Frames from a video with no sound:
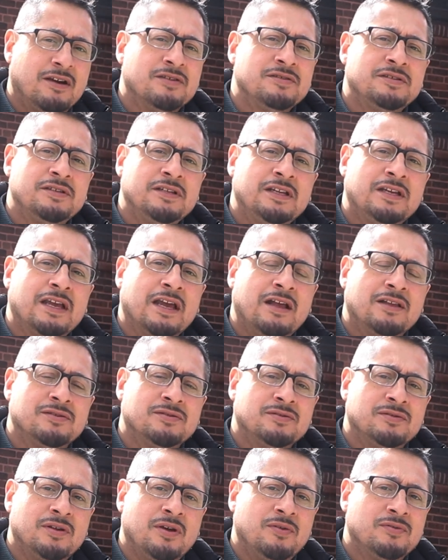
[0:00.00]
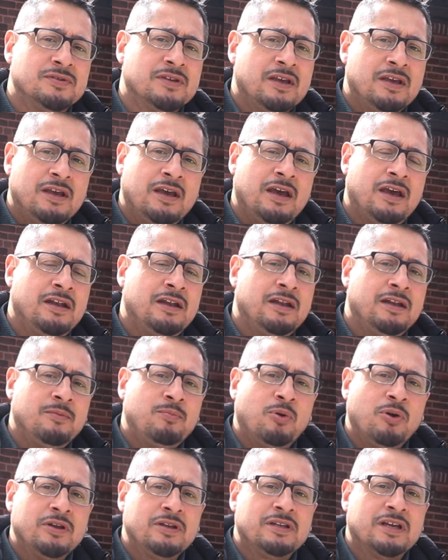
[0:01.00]
Our City Council knows at any
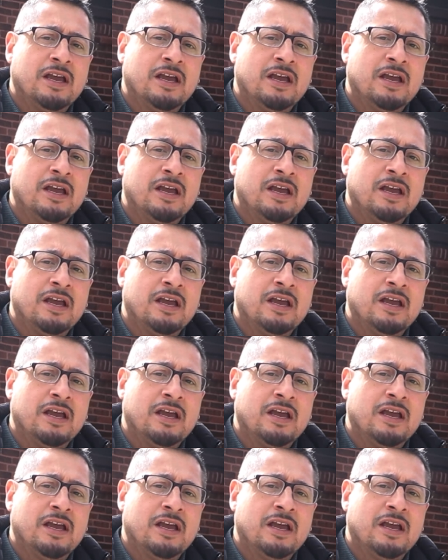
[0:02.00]
point